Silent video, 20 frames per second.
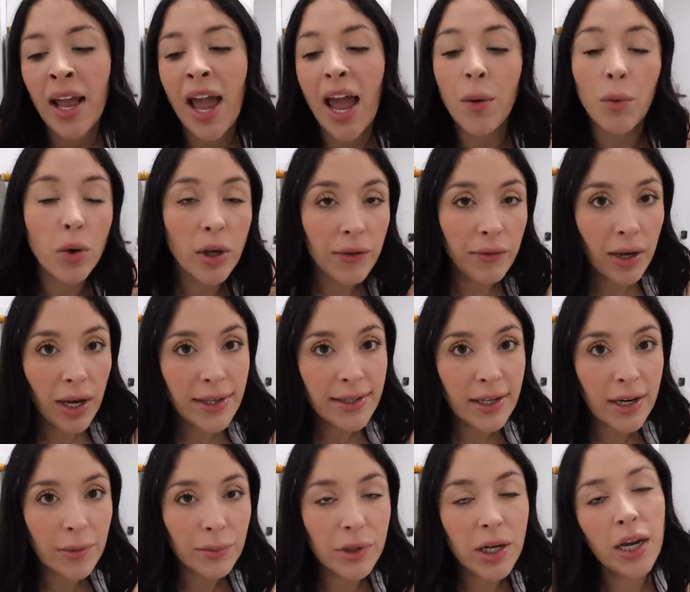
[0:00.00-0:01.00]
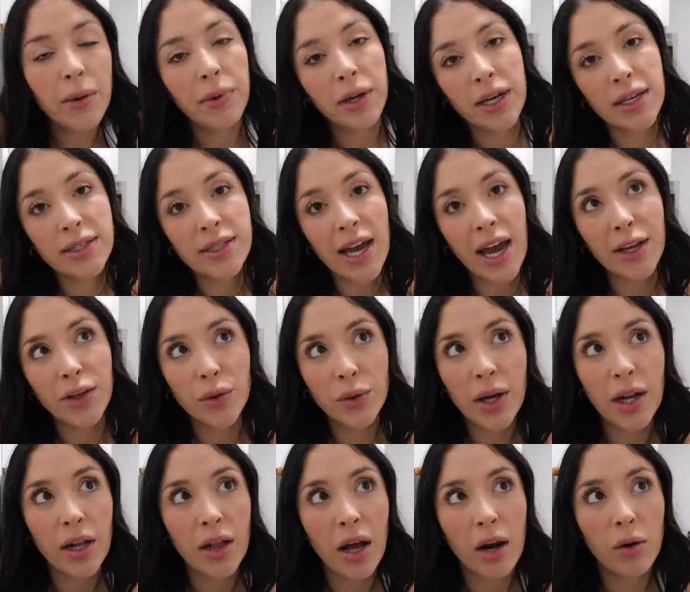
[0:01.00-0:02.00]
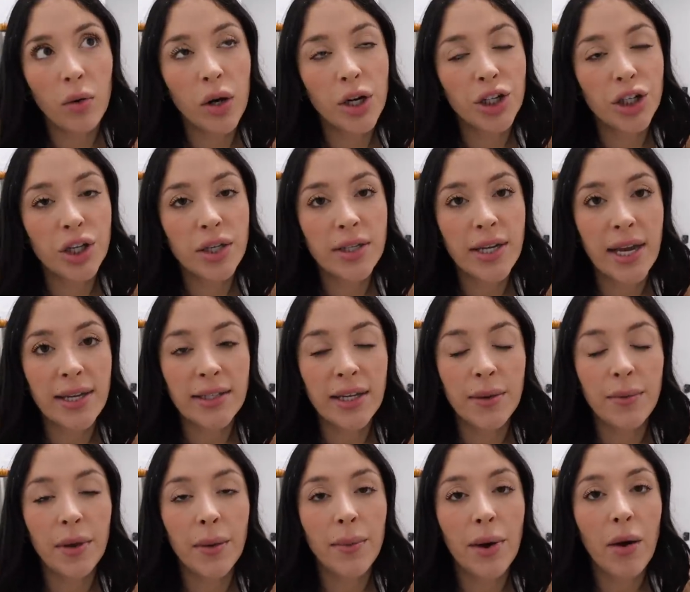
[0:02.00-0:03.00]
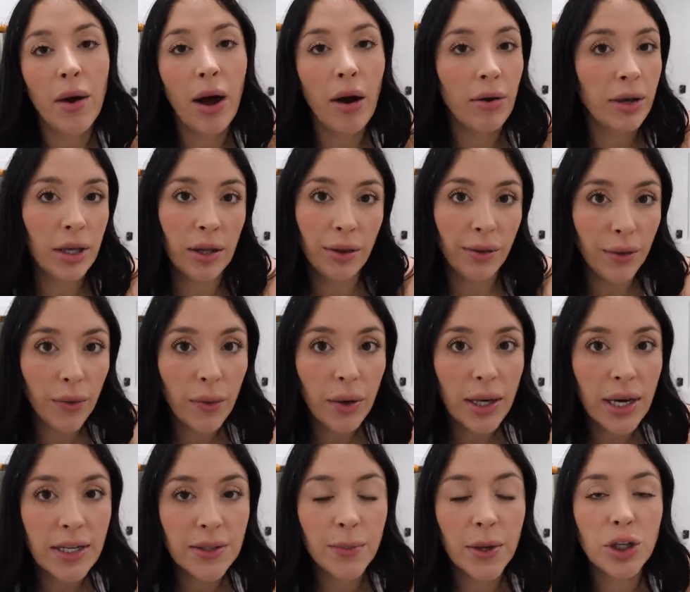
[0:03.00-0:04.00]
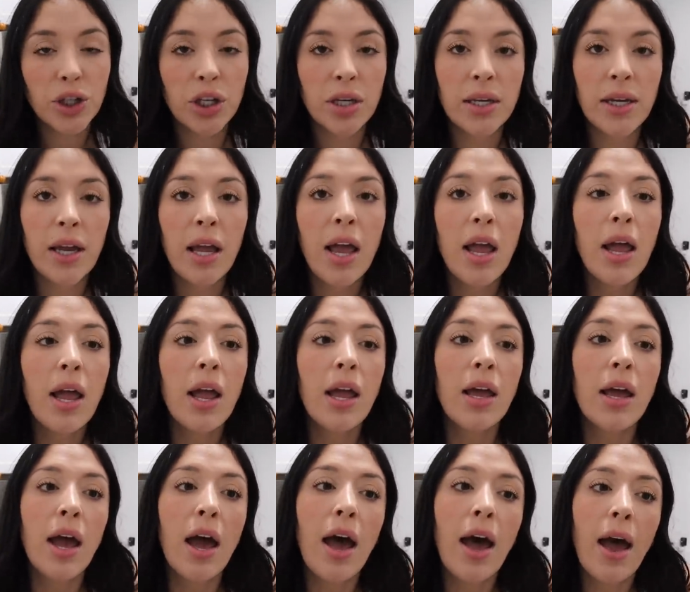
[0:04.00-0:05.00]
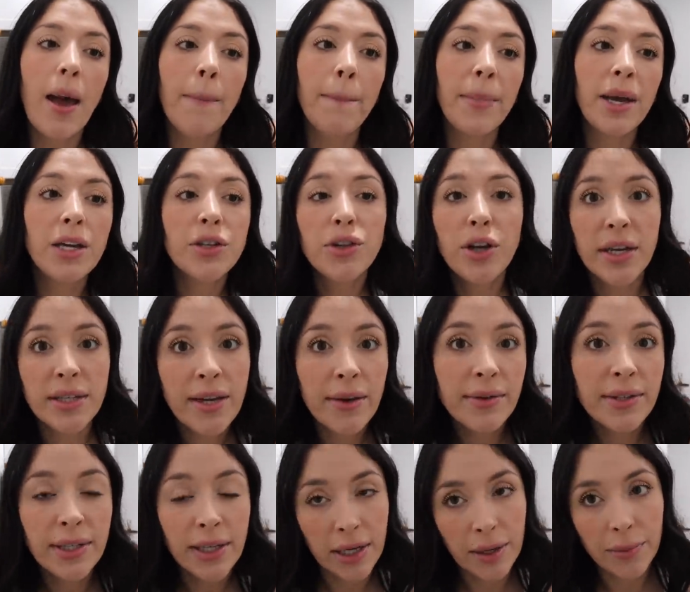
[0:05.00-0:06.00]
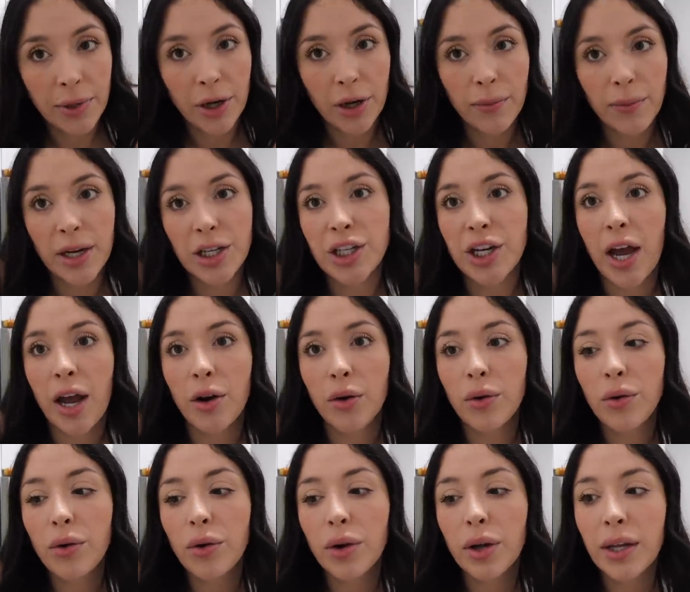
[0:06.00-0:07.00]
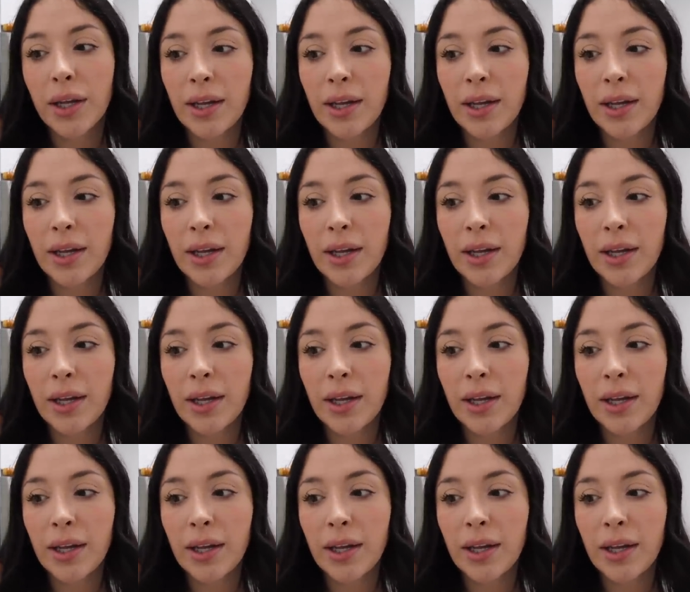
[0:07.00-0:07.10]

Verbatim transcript: I will give you guys an update because I do get a lot of questions asking me about how he's doing, especially um, because you guys haven't seen him here on my channel.